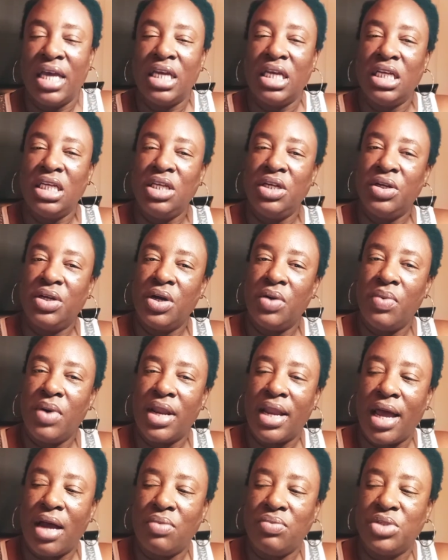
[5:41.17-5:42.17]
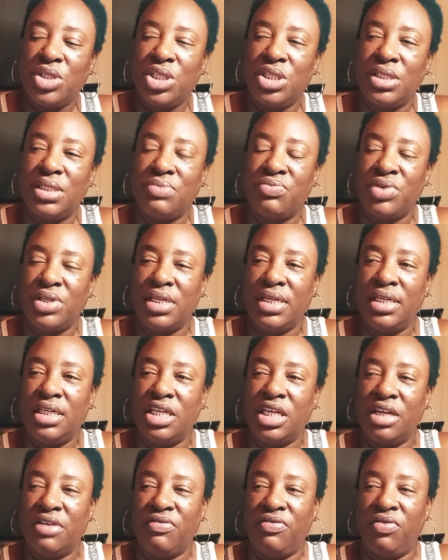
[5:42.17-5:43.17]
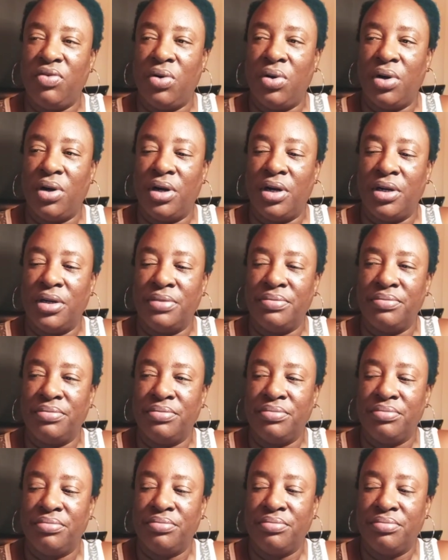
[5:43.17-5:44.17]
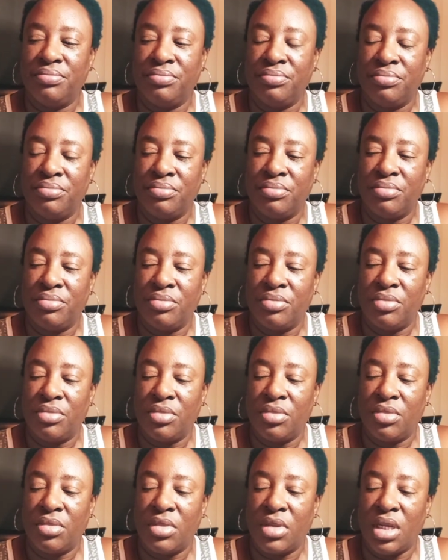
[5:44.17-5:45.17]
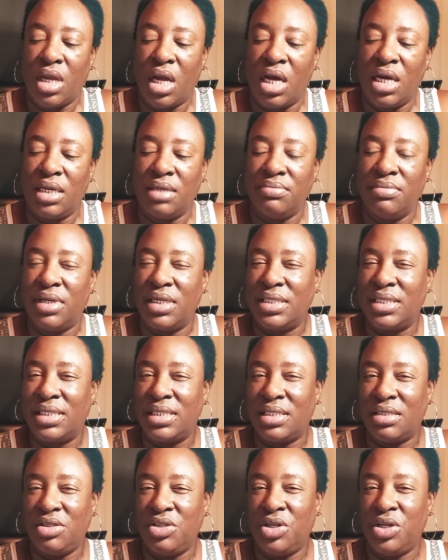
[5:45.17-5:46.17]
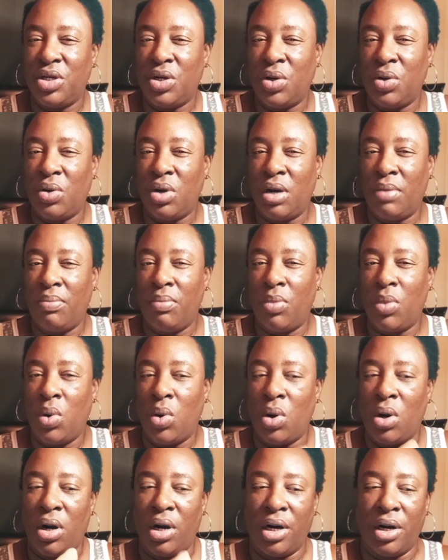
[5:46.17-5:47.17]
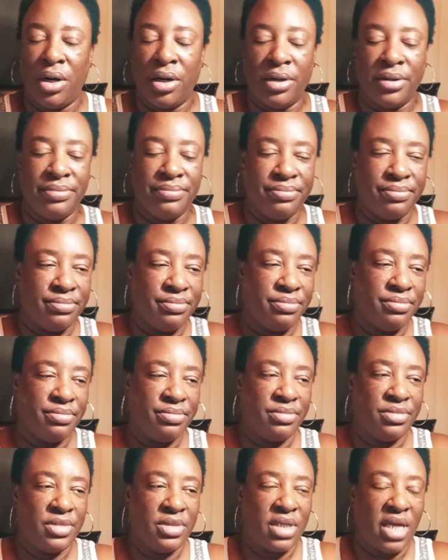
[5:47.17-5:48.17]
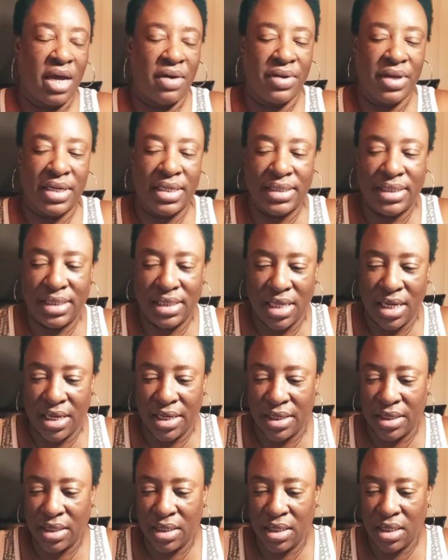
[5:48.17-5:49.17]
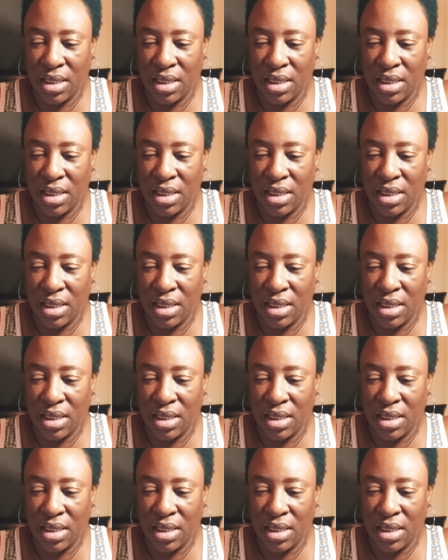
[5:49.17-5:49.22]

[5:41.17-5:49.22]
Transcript: You know what? I was just really looking for a more, how can I say it?